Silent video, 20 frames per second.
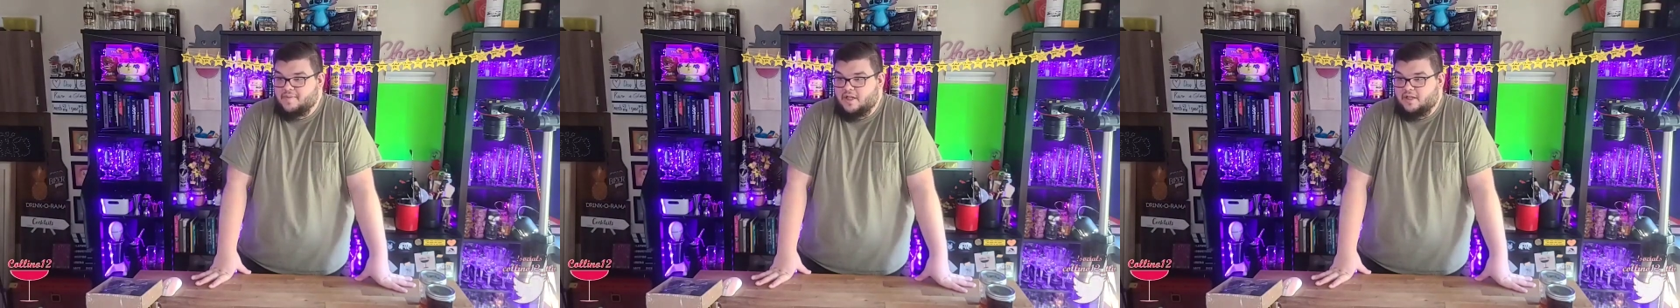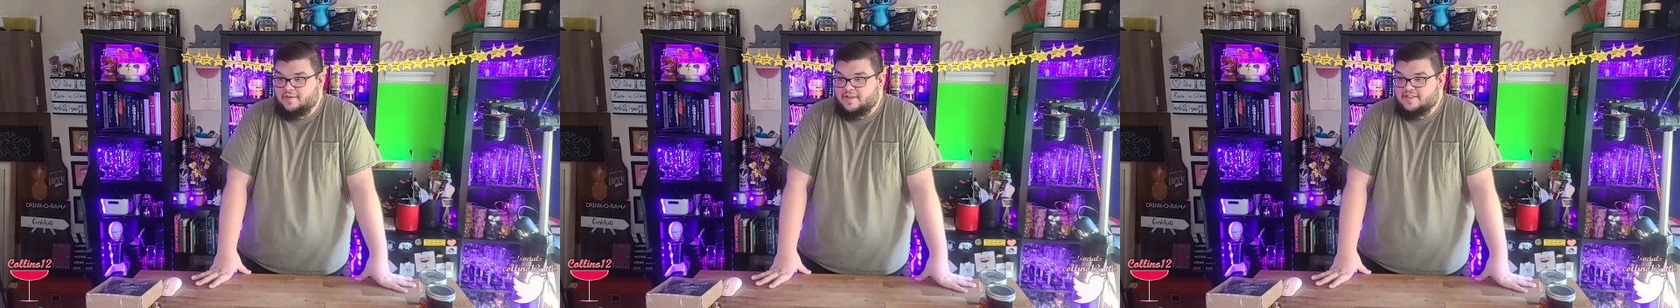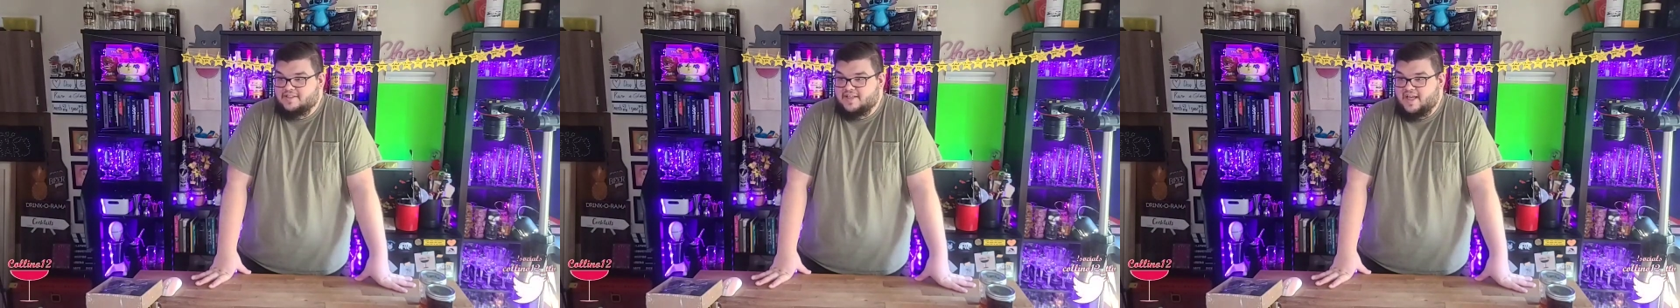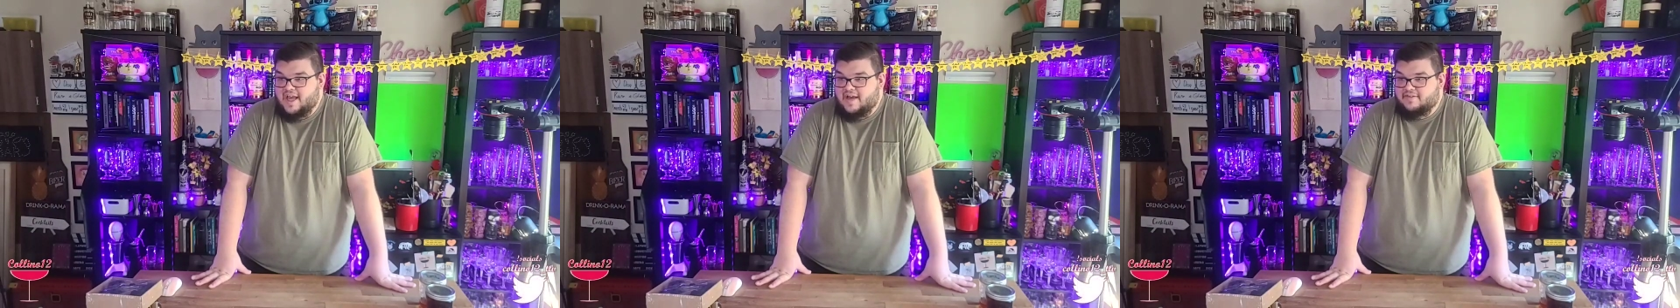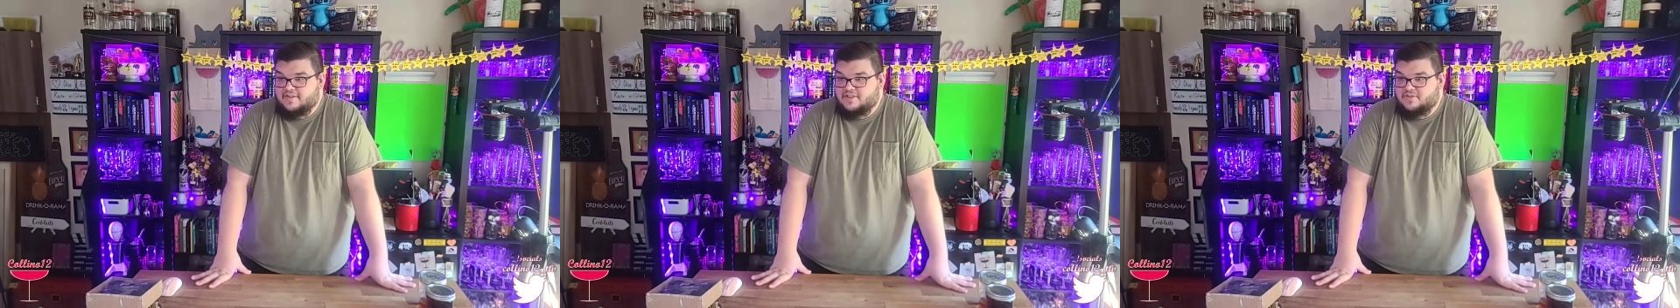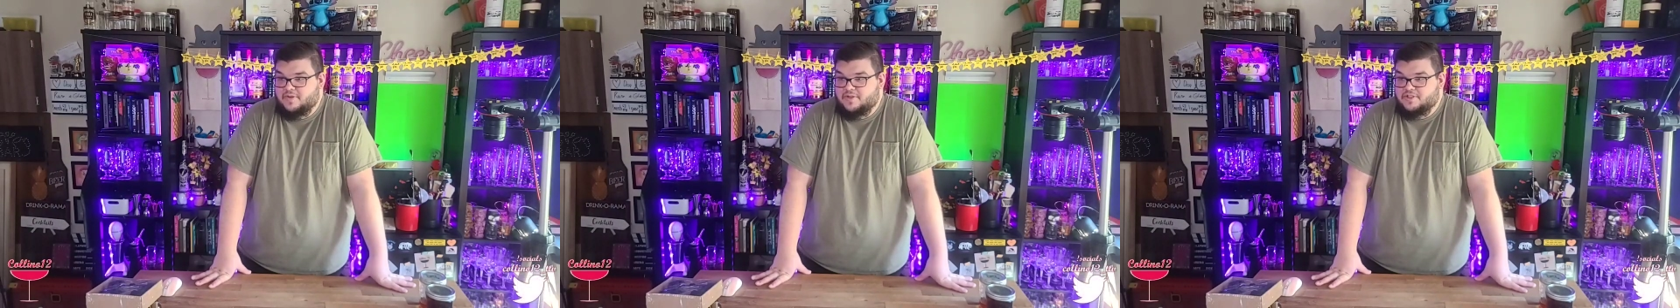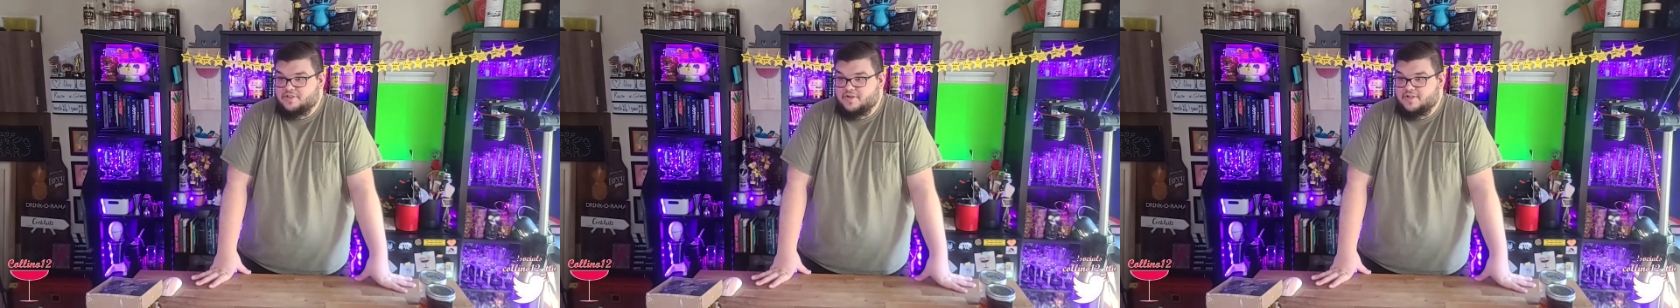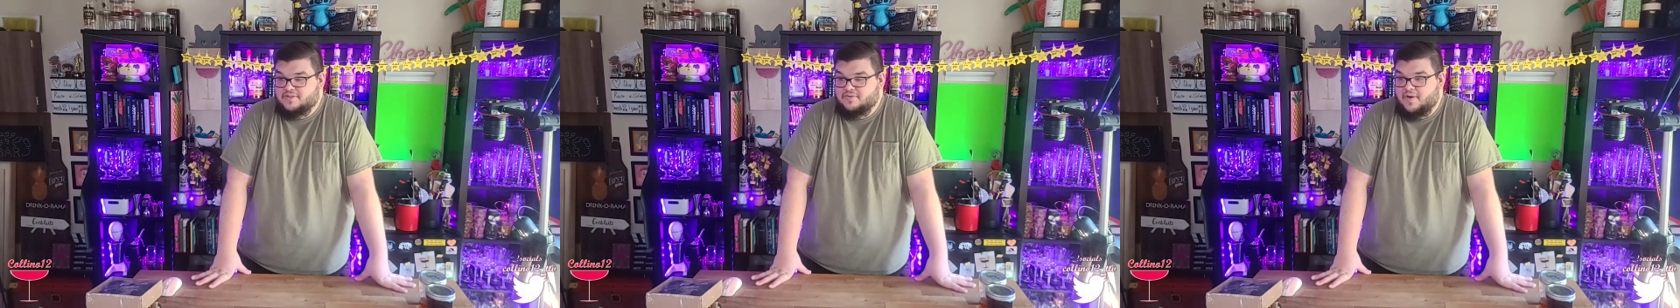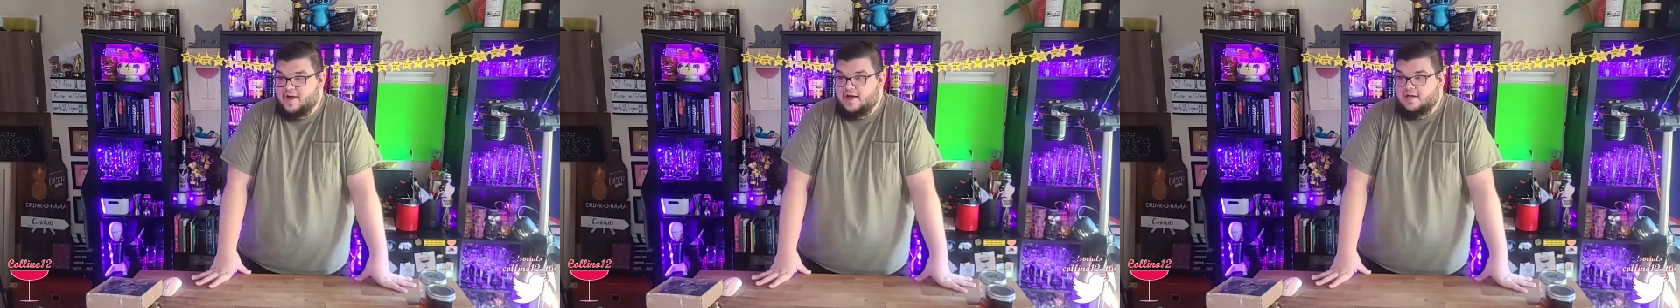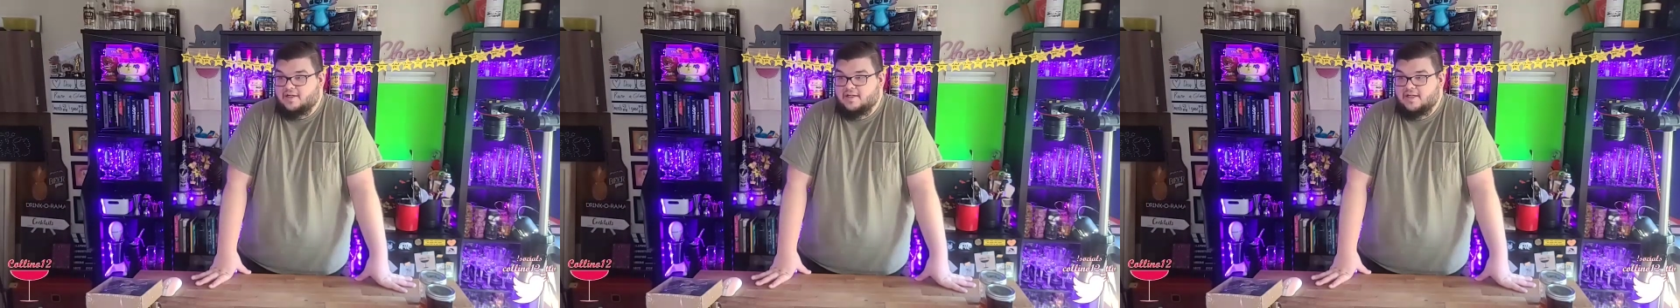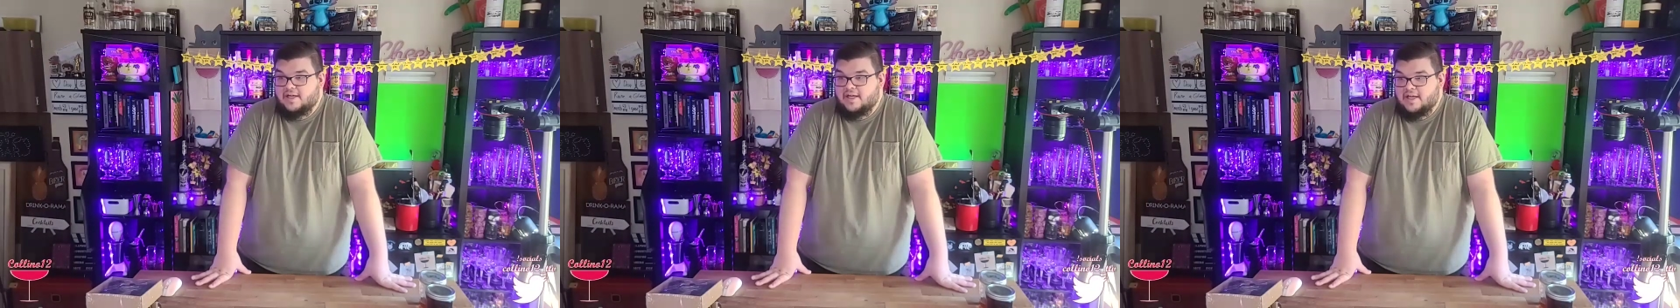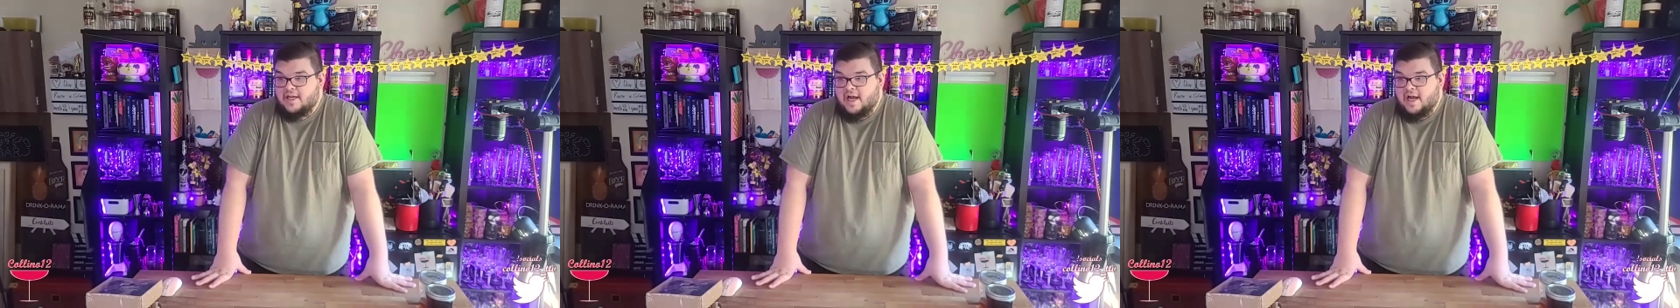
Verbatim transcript: elements. They have a switcher as well.